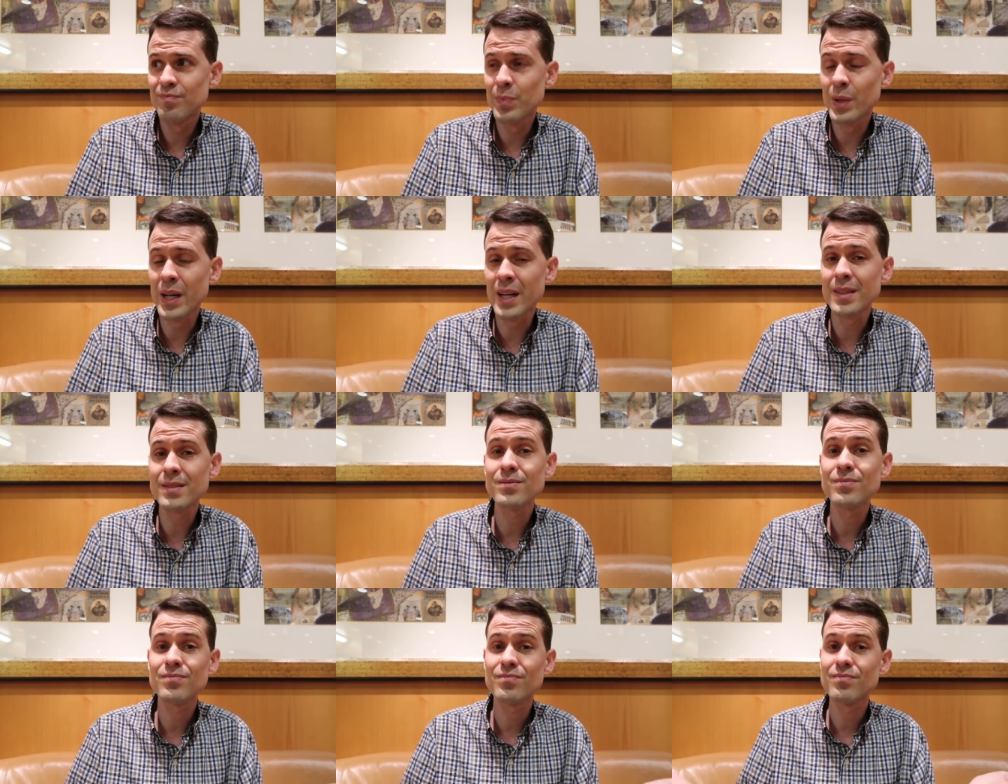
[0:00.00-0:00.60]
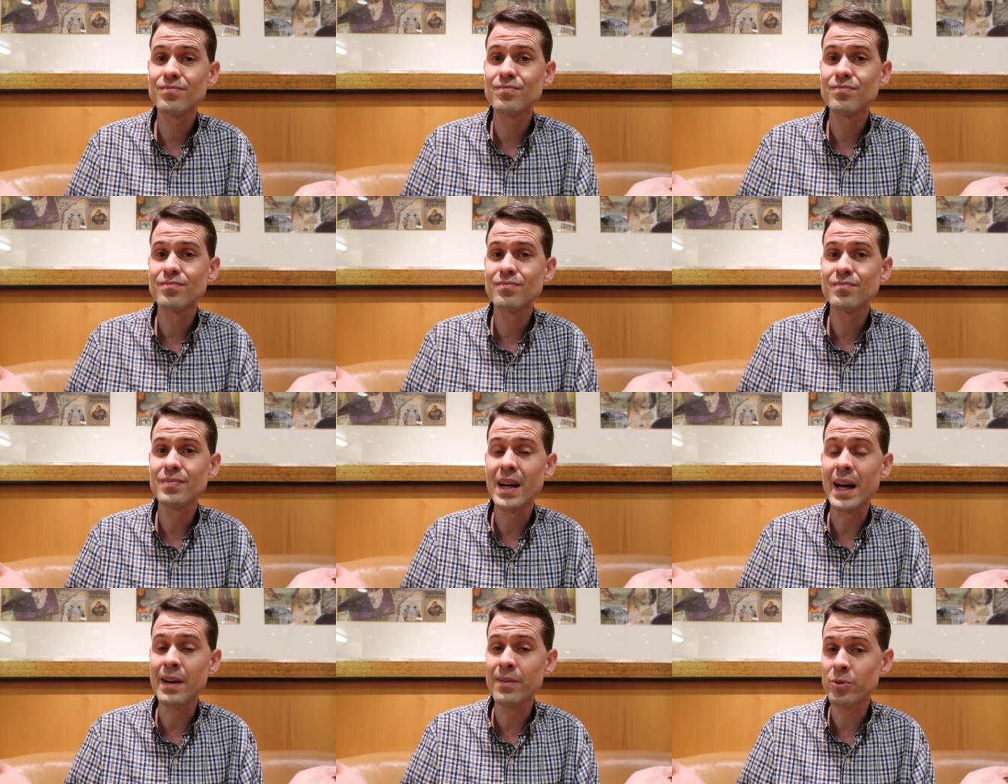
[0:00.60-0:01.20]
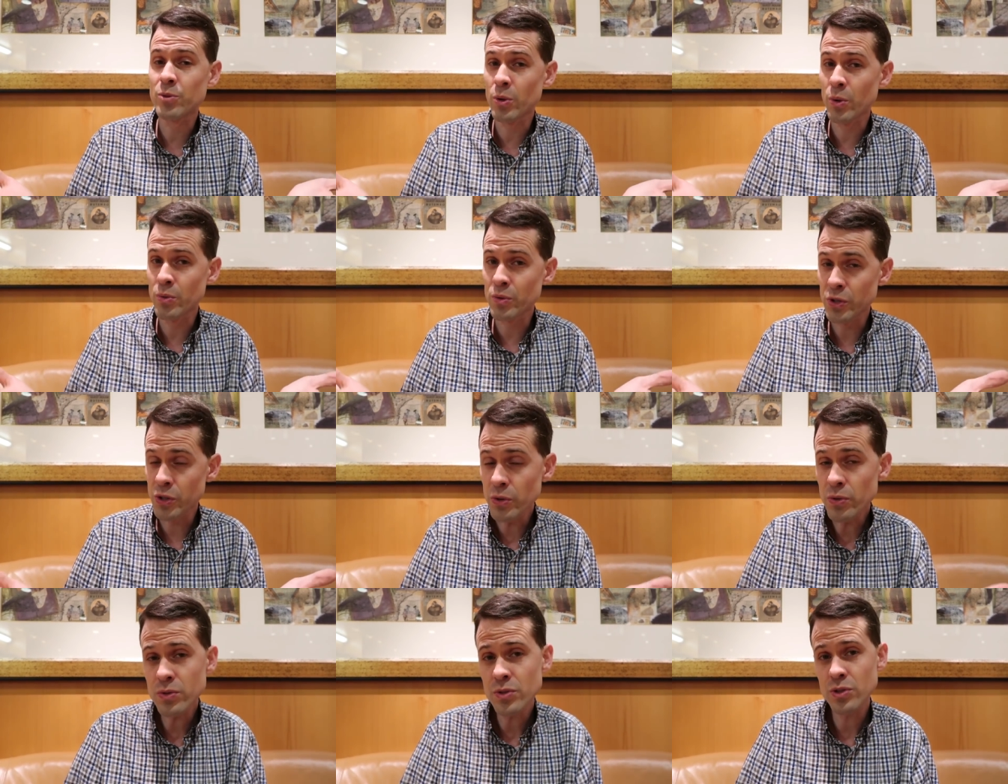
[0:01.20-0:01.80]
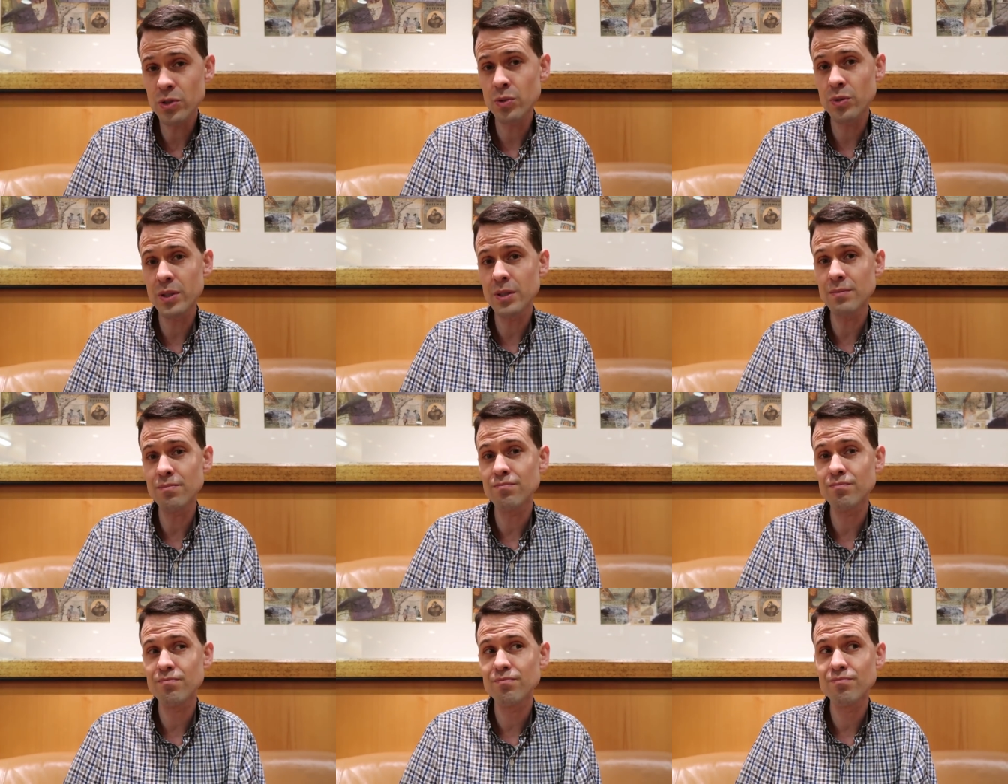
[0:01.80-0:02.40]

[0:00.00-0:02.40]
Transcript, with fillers: But I've grown used to it.